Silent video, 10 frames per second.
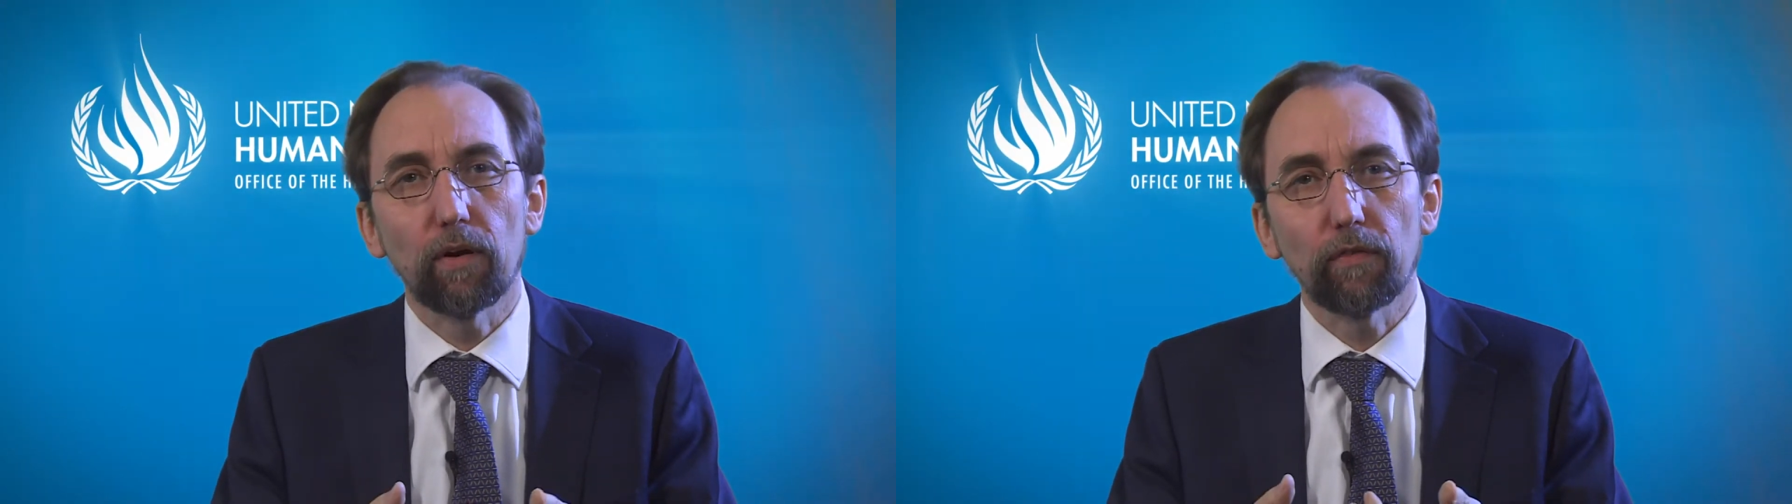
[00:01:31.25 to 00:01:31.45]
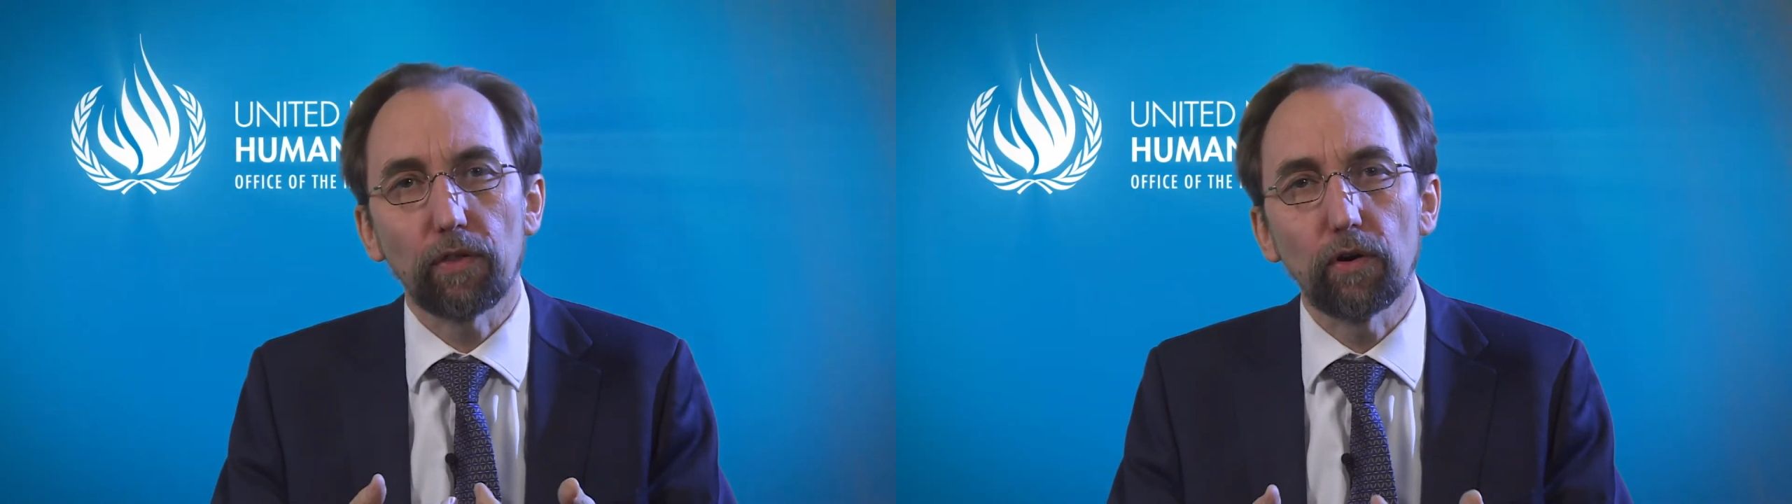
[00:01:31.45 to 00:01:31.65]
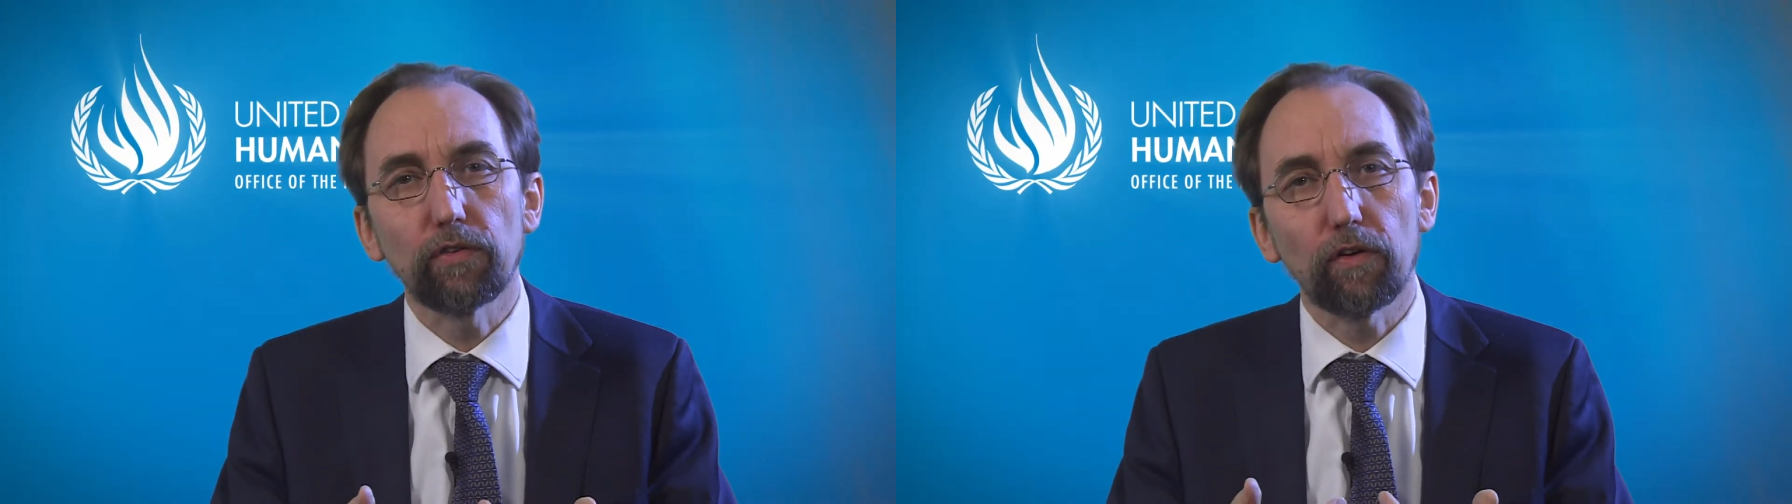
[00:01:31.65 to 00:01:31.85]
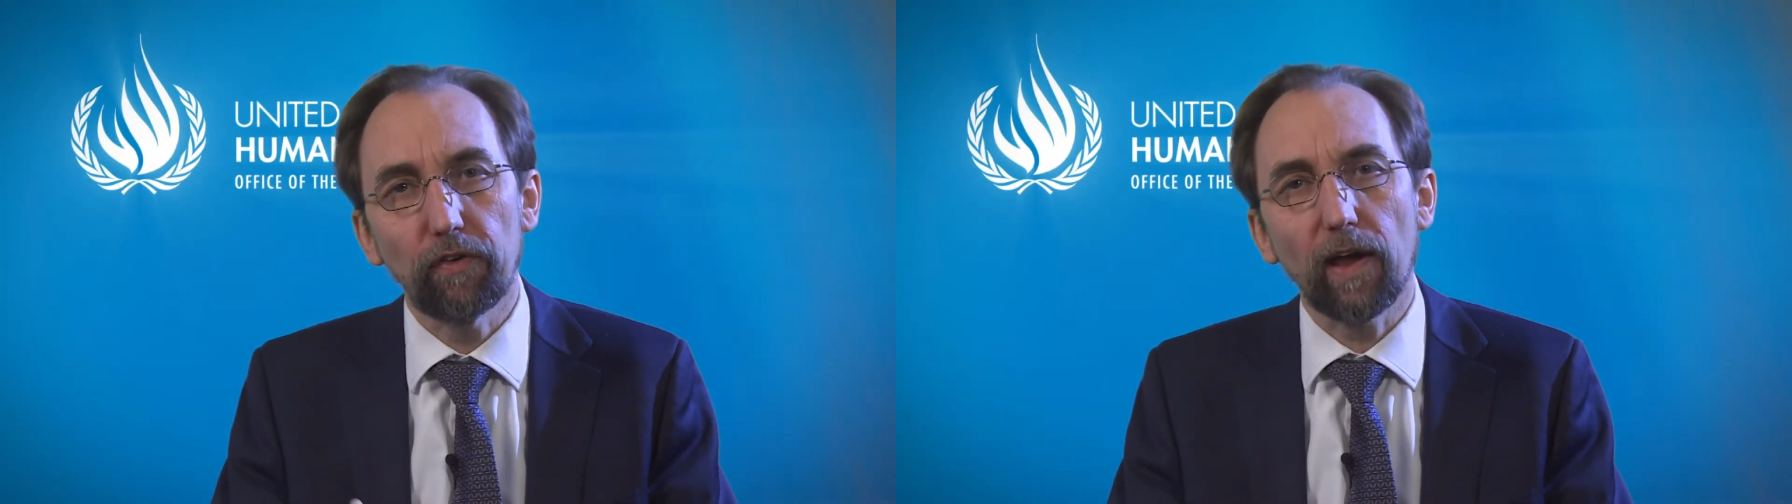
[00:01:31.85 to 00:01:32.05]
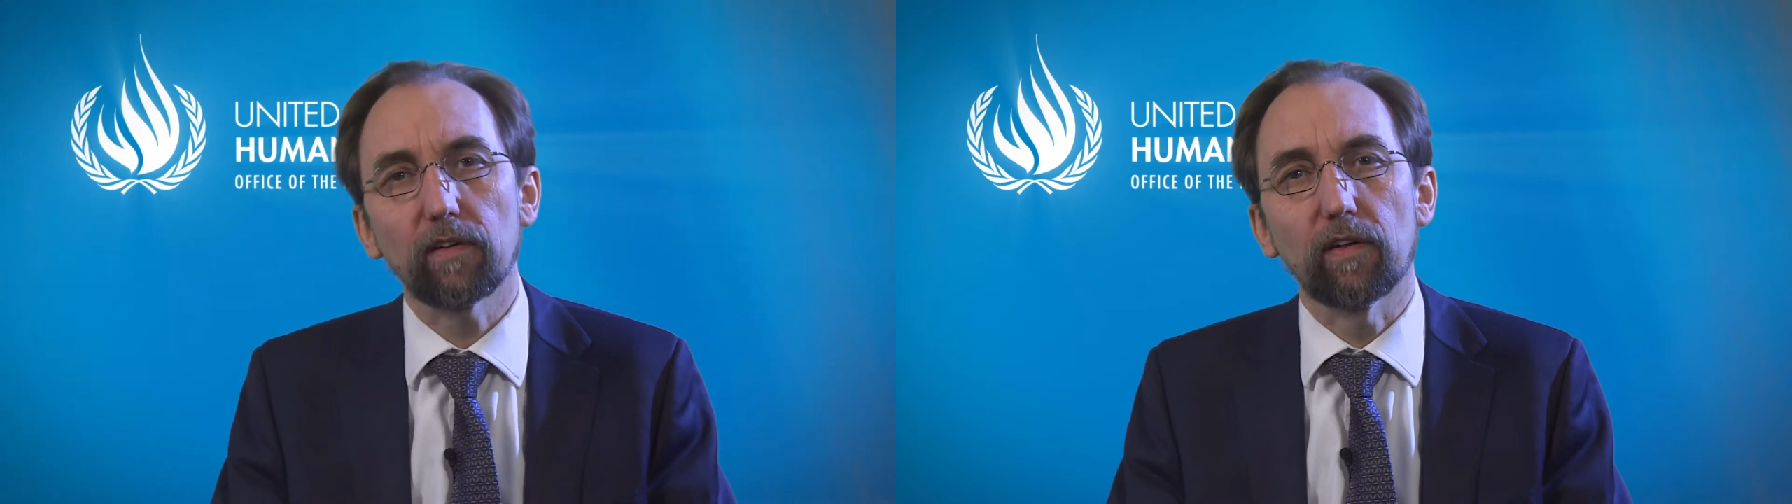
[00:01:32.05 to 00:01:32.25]
of those
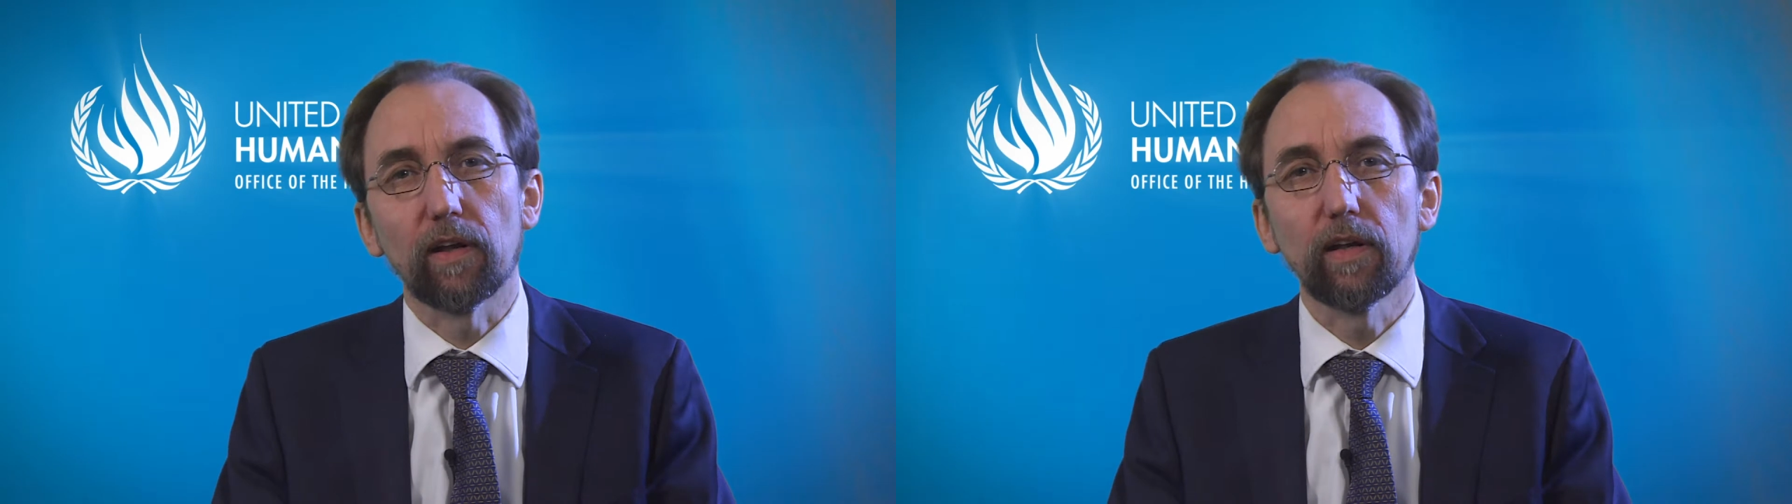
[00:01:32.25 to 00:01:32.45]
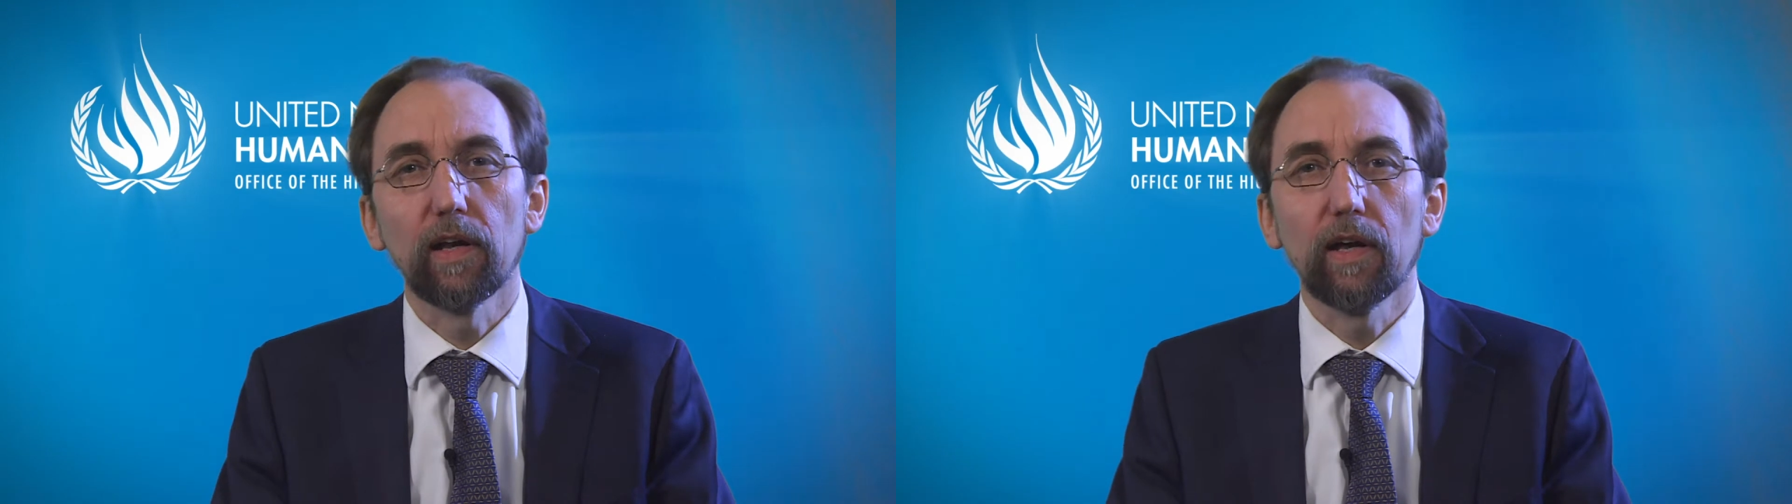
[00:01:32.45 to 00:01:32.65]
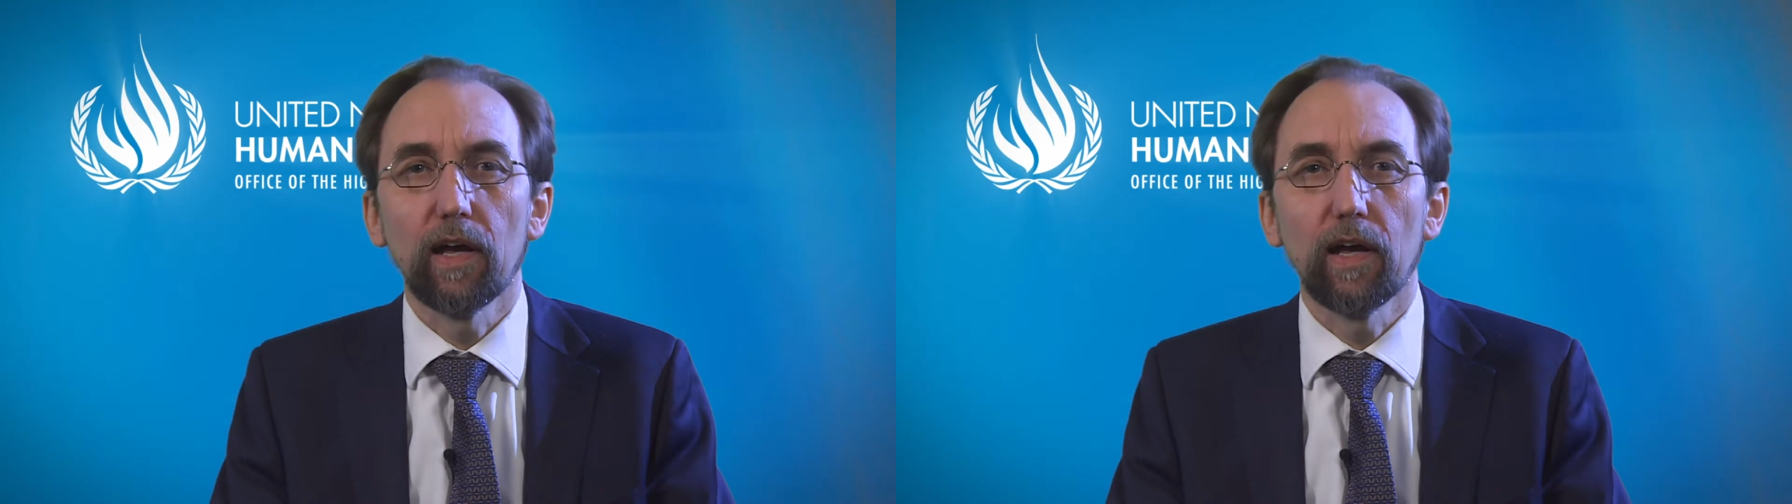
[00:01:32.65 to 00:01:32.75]
affected